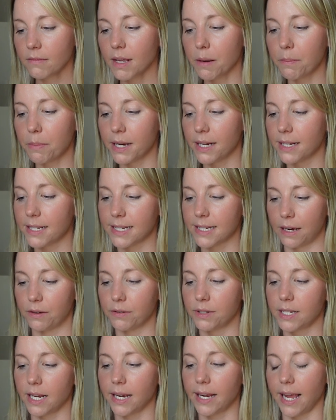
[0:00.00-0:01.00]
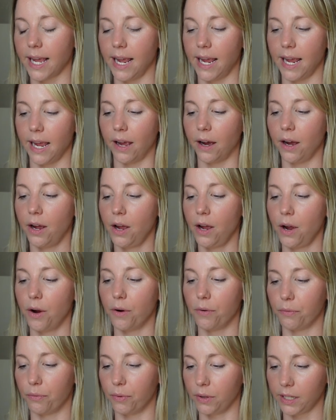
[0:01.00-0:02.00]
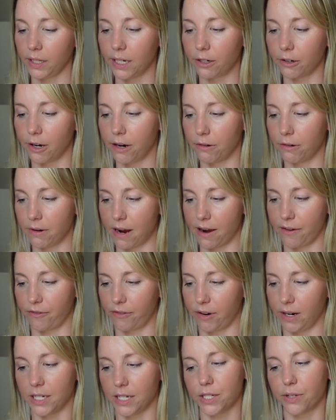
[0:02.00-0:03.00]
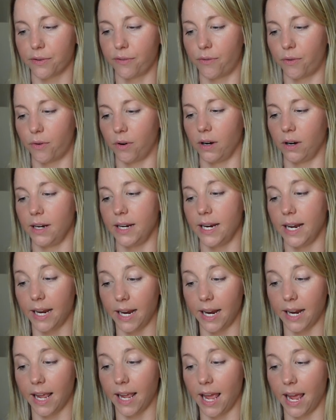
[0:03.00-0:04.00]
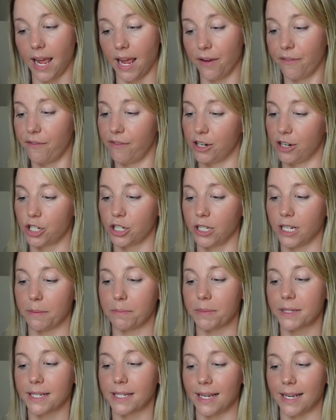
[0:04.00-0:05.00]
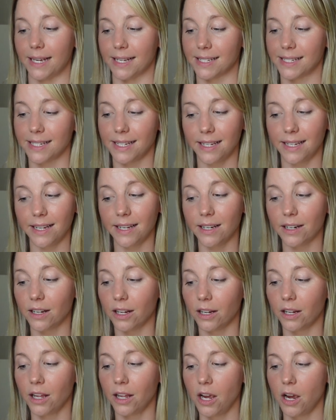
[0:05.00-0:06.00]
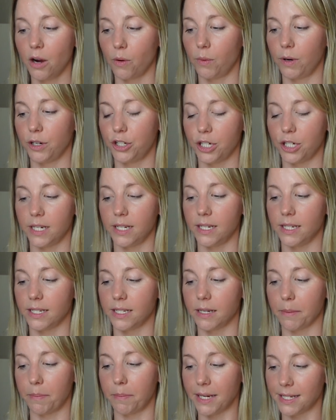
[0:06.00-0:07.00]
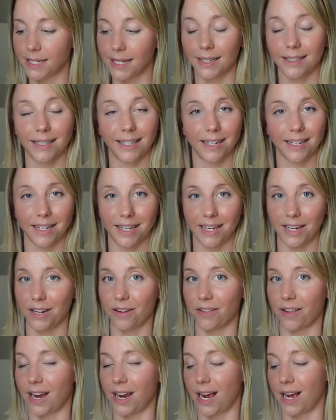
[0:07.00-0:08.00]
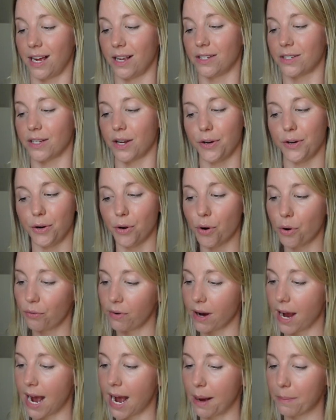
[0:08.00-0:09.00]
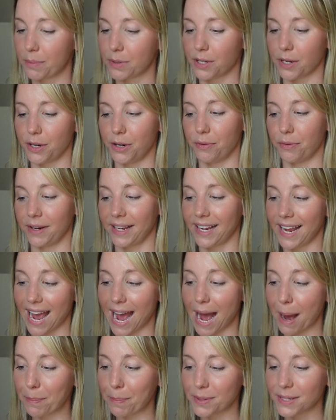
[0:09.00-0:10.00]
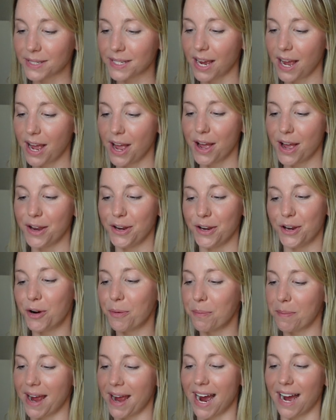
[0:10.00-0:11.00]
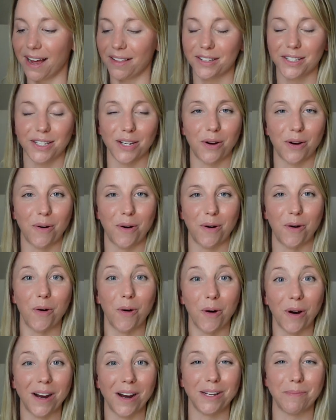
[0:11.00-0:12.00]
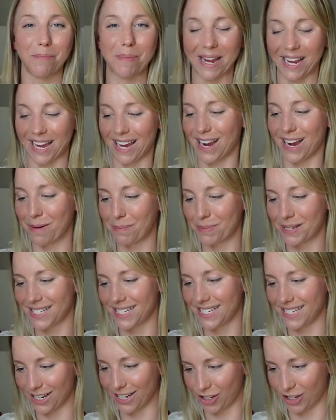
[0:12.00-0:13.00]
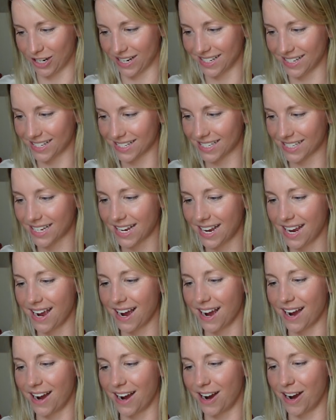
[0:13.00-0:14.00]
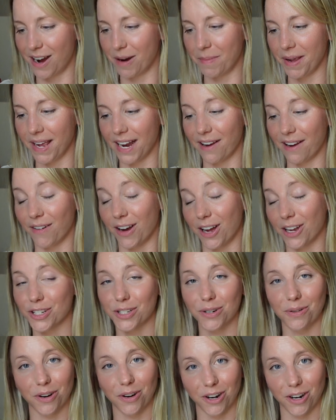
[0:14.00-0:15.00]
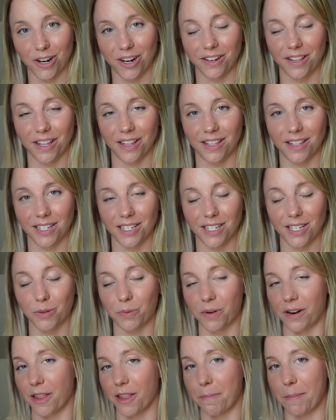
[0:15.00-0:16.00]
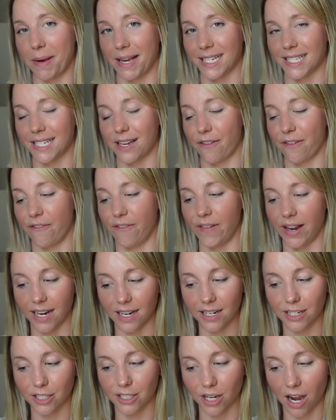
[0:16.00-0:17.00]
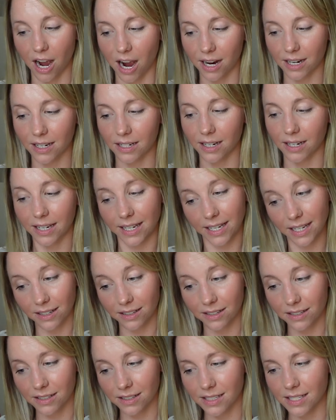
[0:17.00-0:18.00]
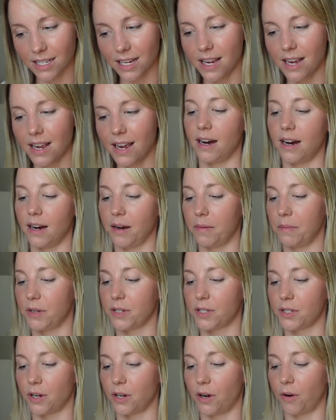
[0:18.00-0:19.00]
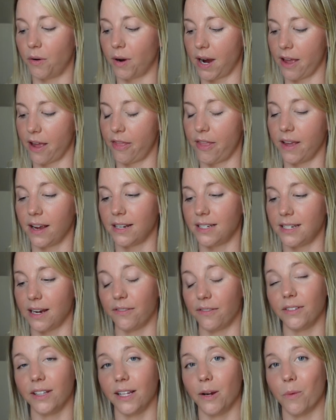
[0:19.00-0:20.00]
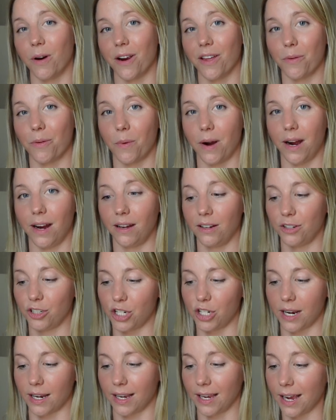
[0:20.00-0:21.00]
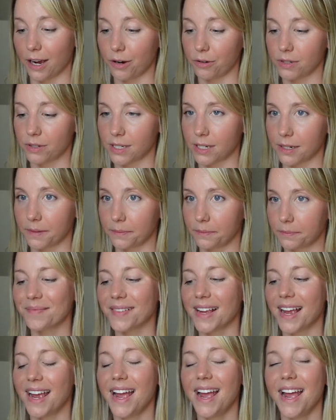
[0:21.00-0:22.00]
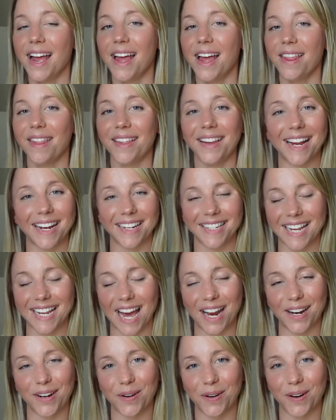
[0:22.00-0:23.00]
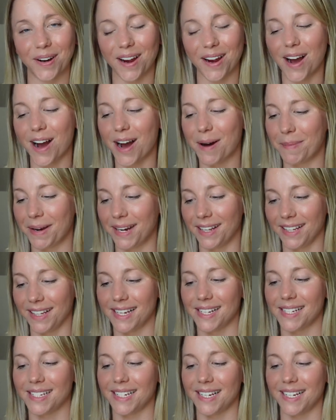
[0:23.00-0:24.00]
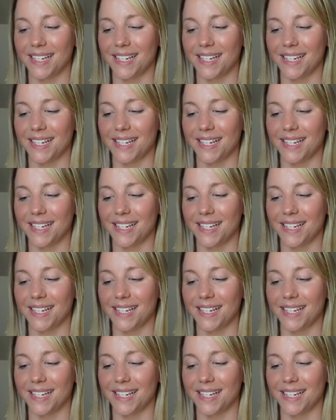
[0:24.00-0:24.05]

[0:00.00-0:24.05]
but it sounds like a really great reference for knitting a fish lips kiss heel which is basically a heel that has no wraps no gaps no maths or picking up stitches um, and I've also heard that this is one of the best fitting sock heels um, so I think definitely worthwhile checking out. The next category on my list